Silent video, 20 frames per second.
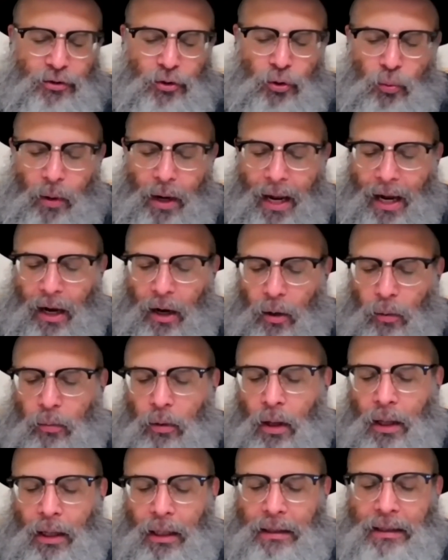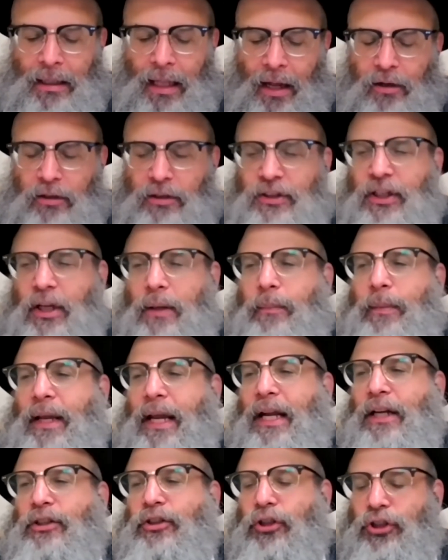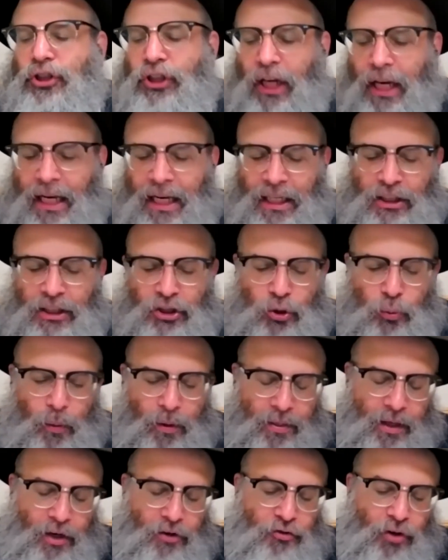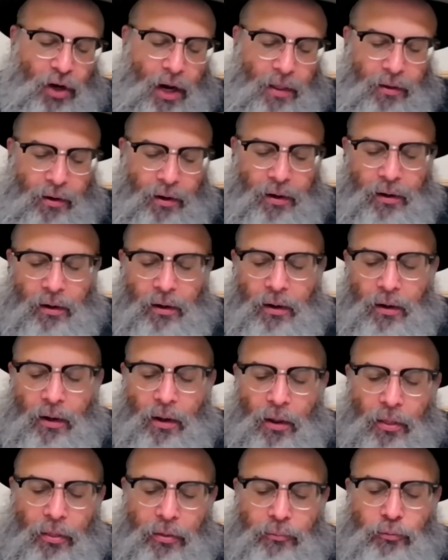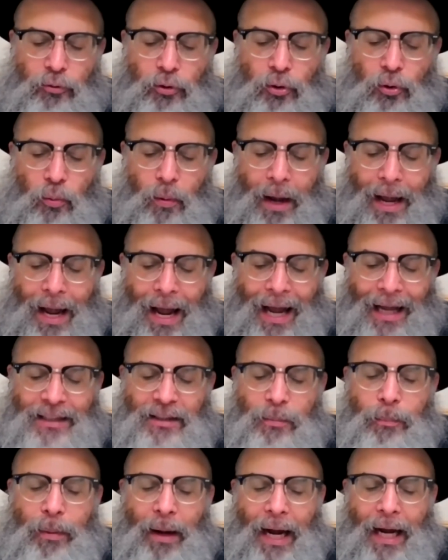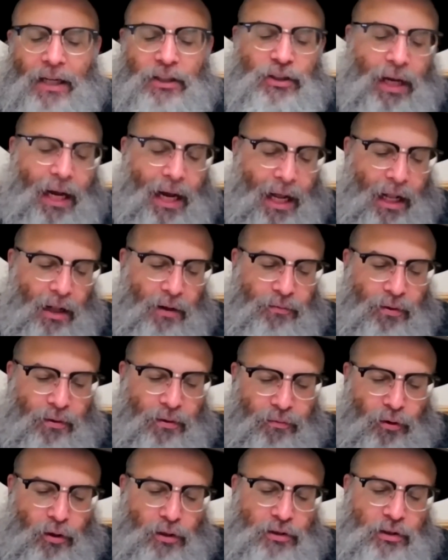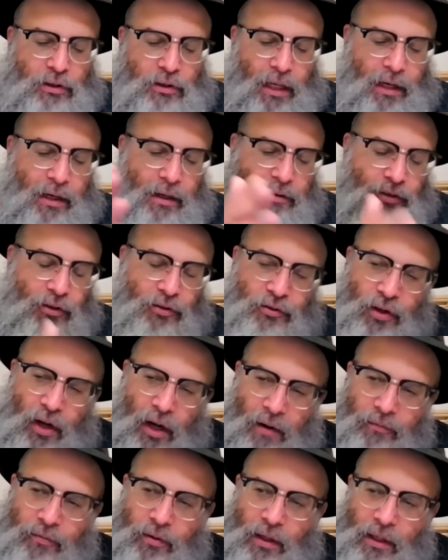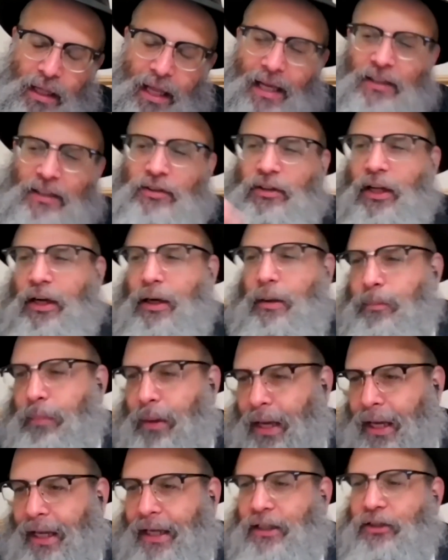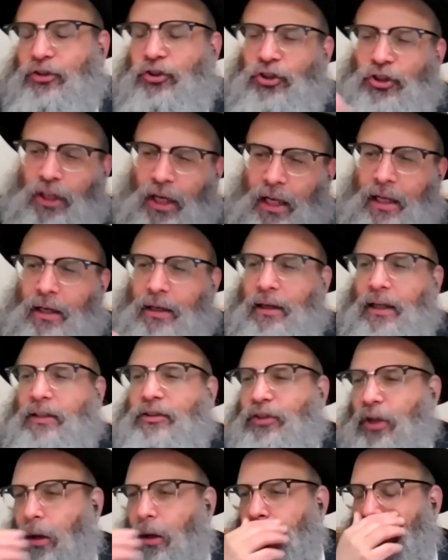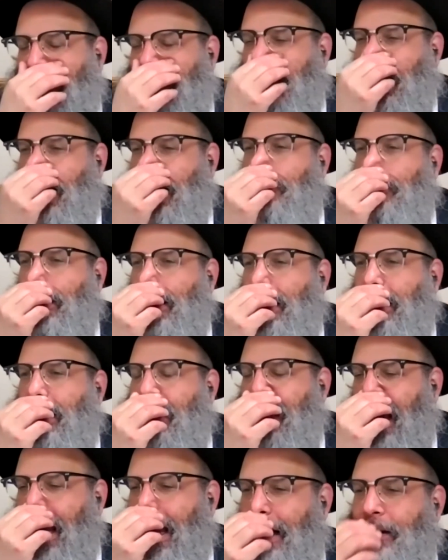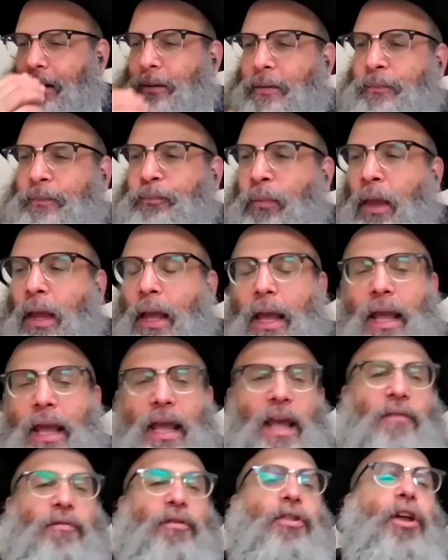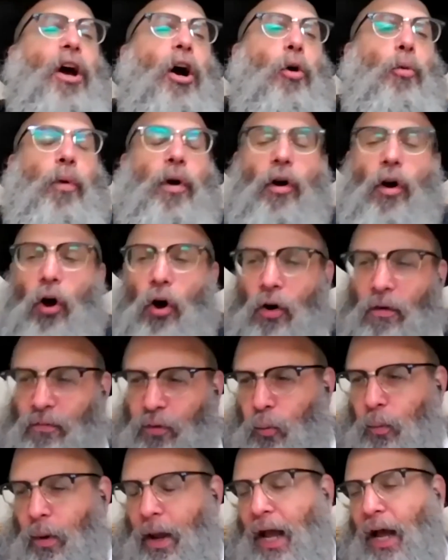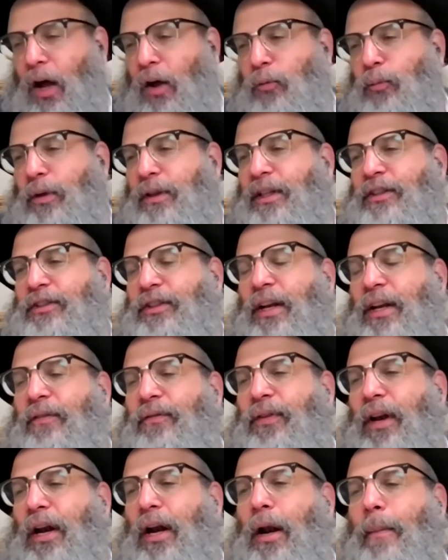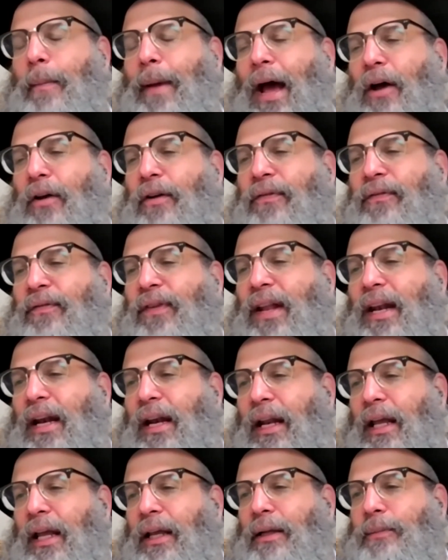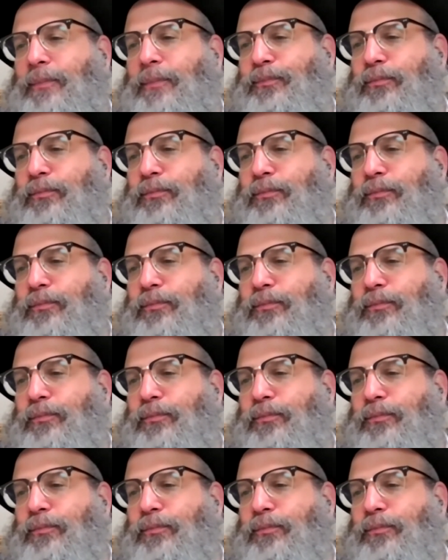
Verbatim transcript: through how letters can be interchanged with each other through Atbash, Aleph, the first letter to Tuf, the last letter, Bays, Shin, and so on. The idea being, again, even though we're overwhelmed with this infinite amount of affinity,